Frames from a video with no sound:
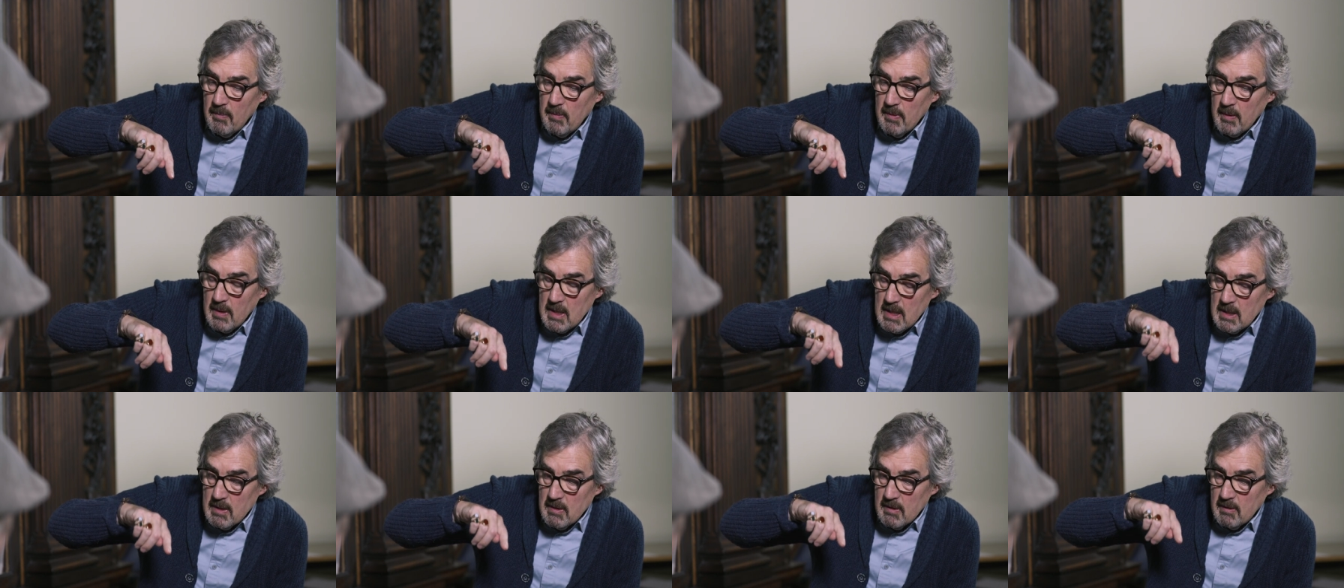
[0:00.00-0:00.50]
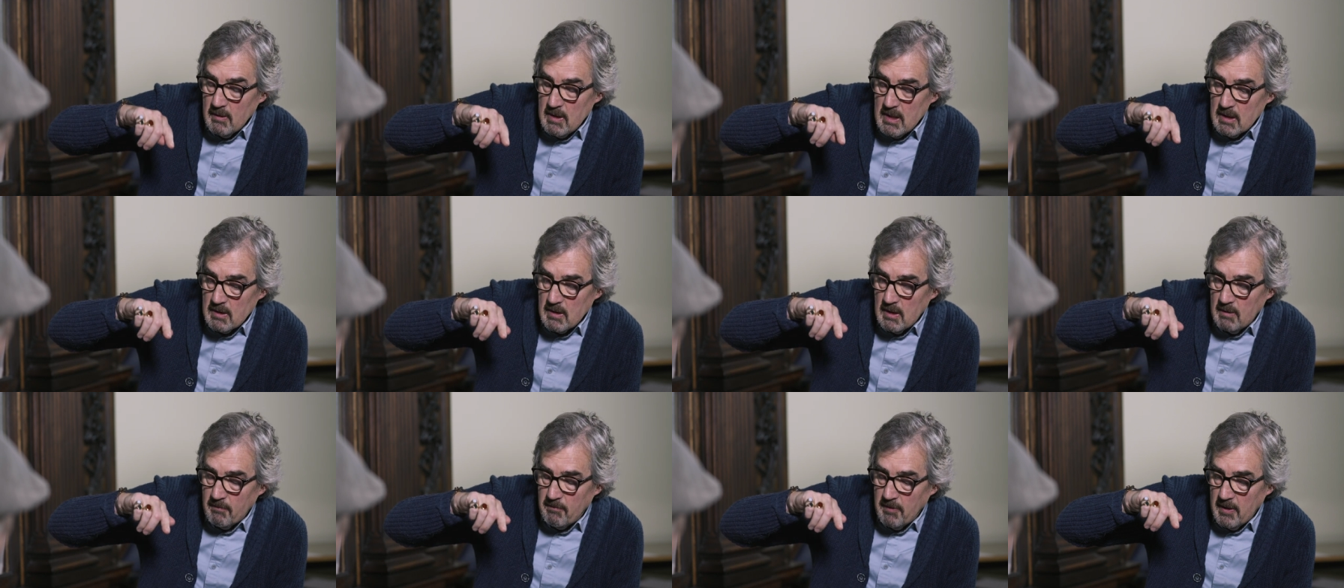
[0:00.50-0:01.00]

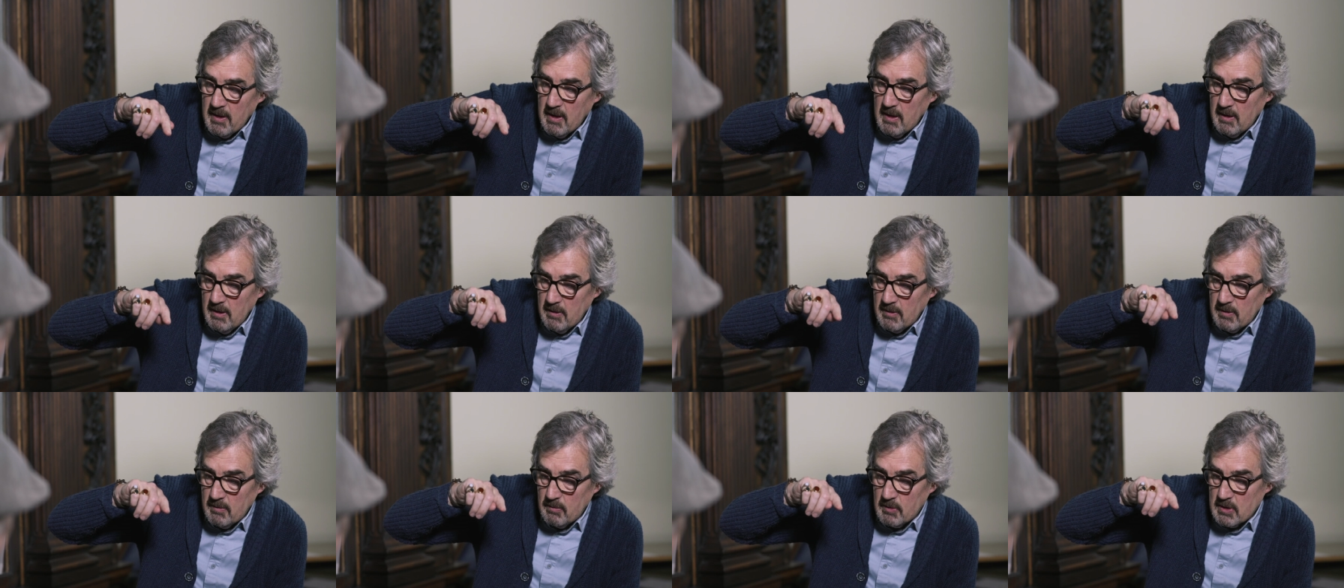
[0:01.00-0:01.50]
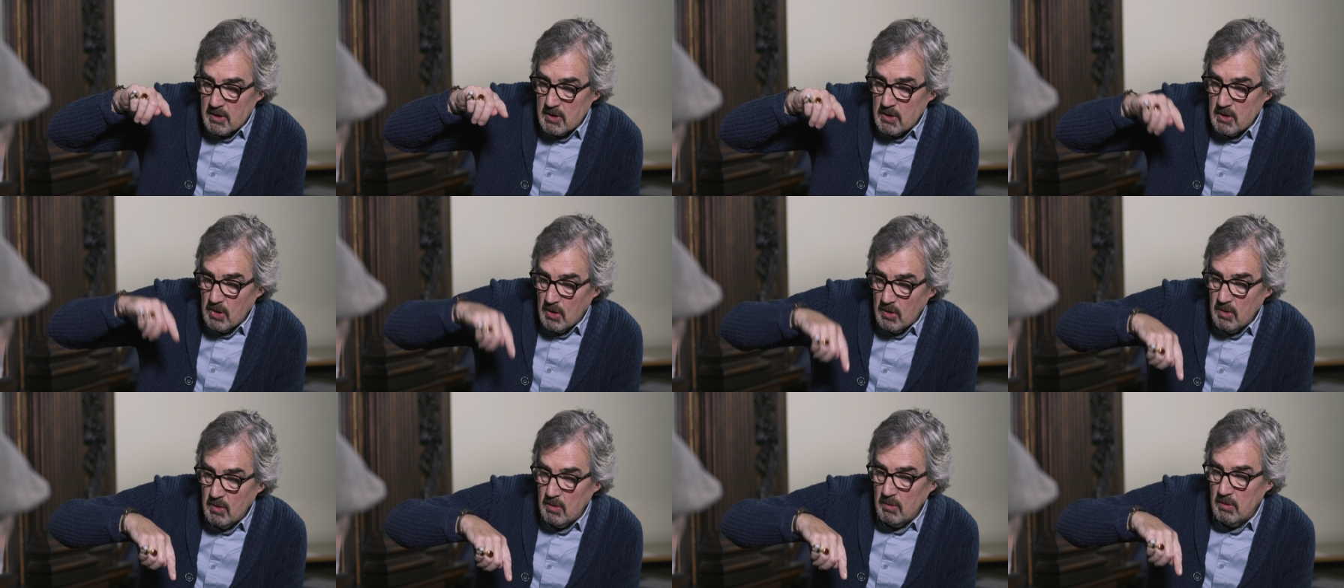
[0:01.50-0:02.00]
the father was
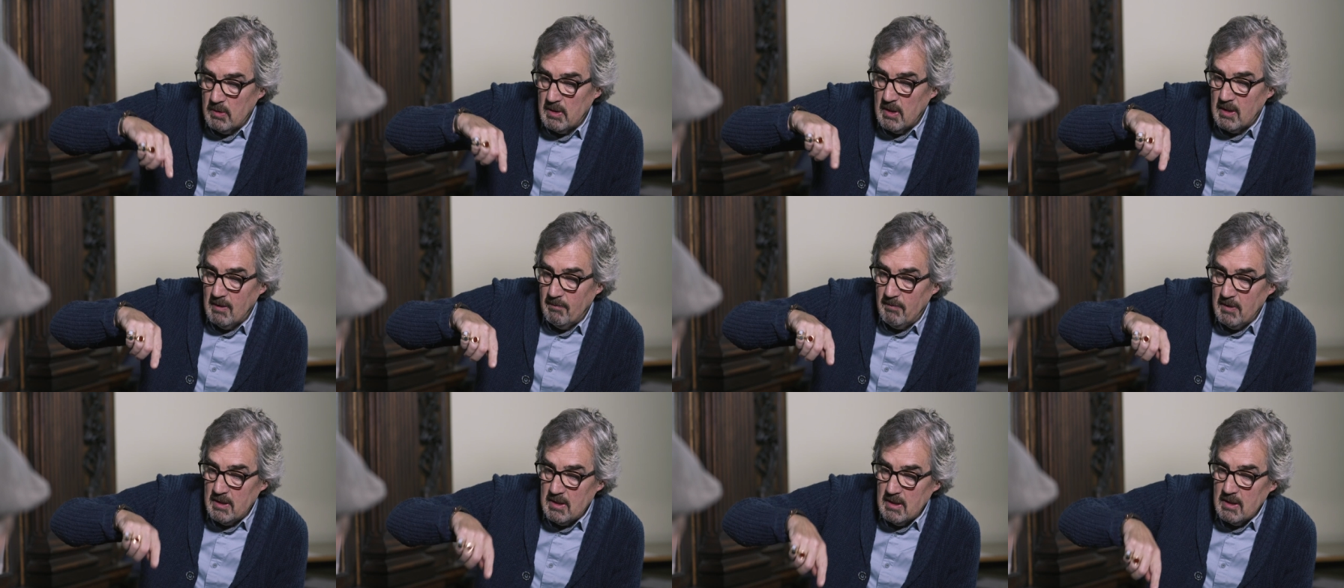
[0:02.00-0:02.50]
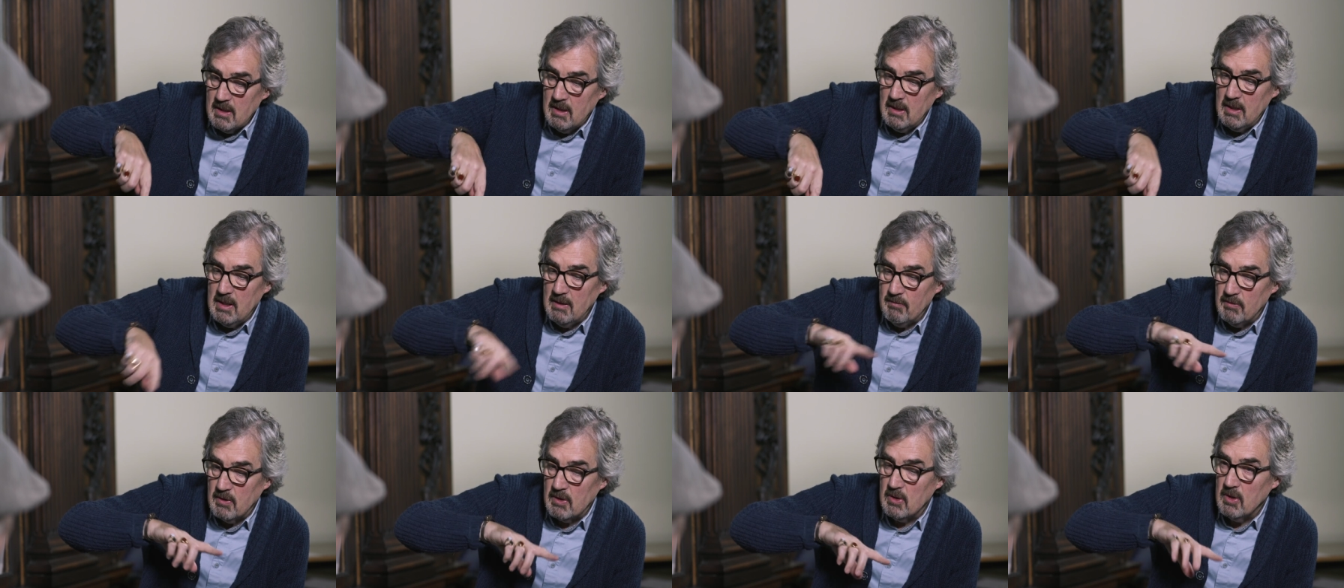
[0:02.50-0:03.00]
told that if he didn't
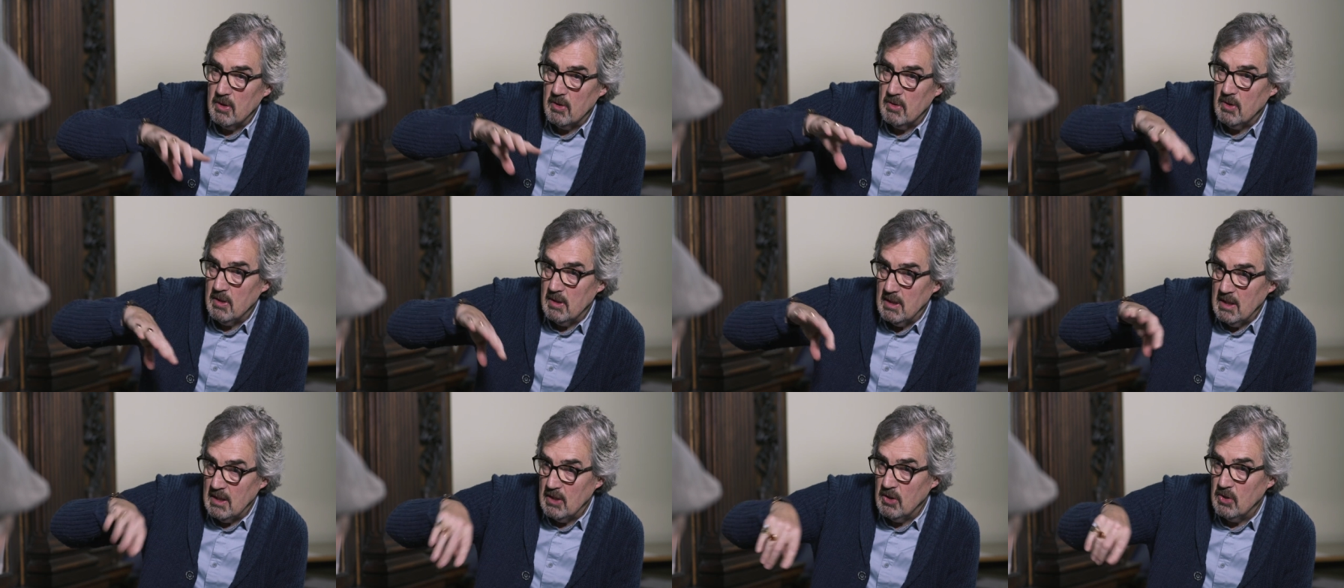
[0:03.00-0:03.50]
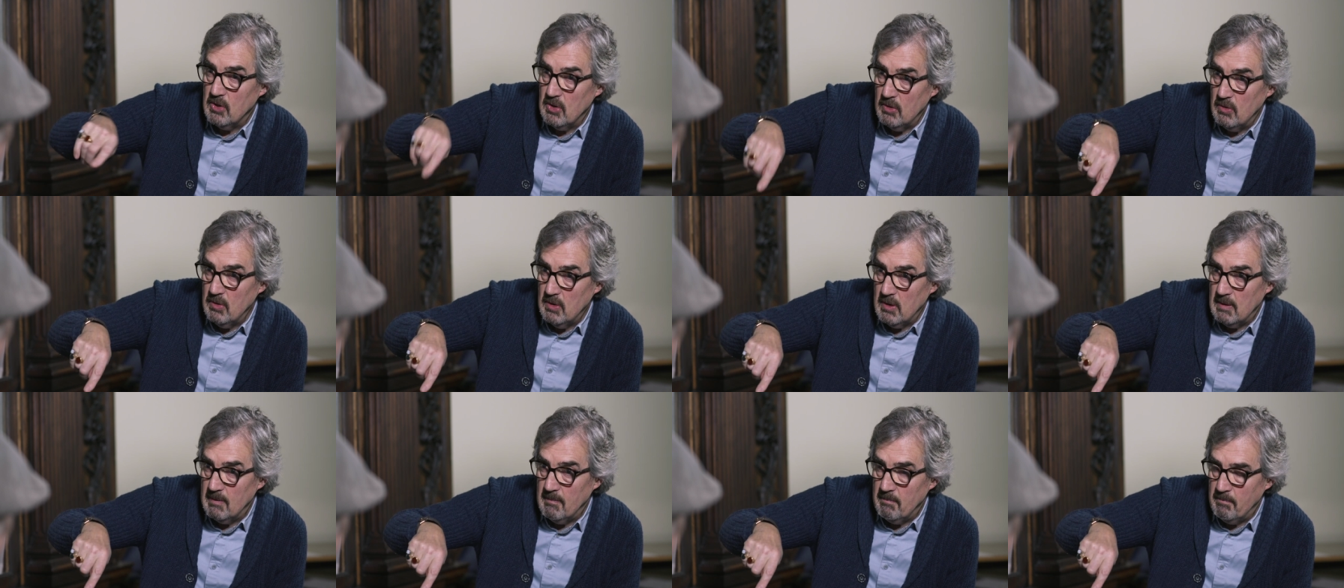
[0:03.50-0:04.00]
leave the country, they'd
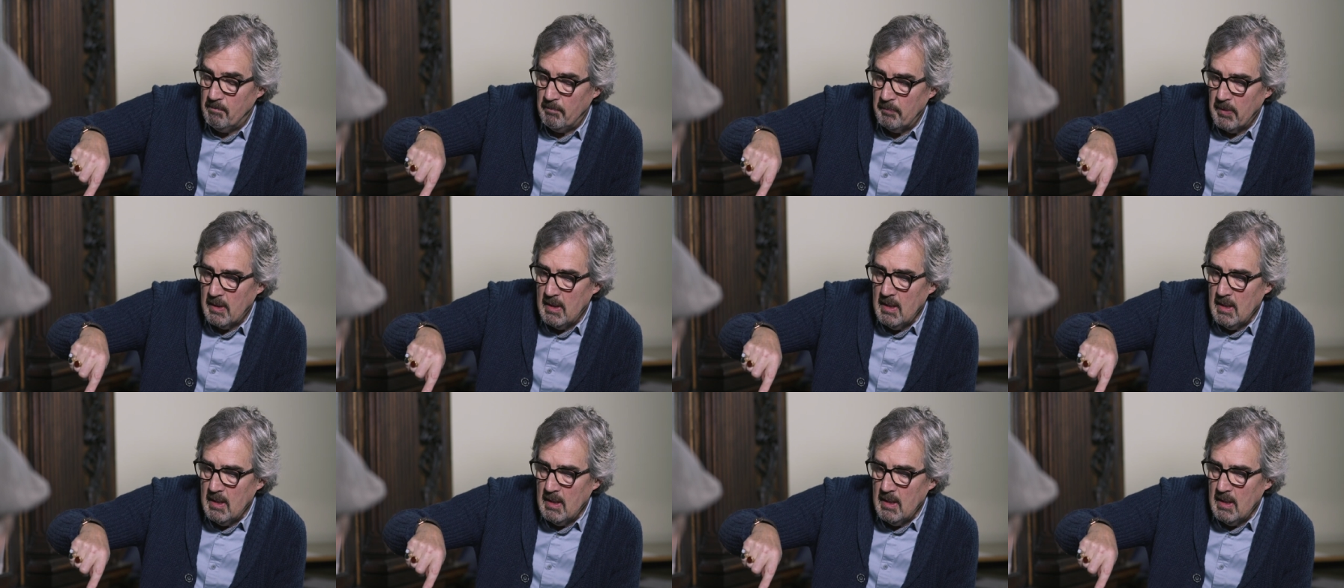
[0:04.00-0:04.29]
shoot him,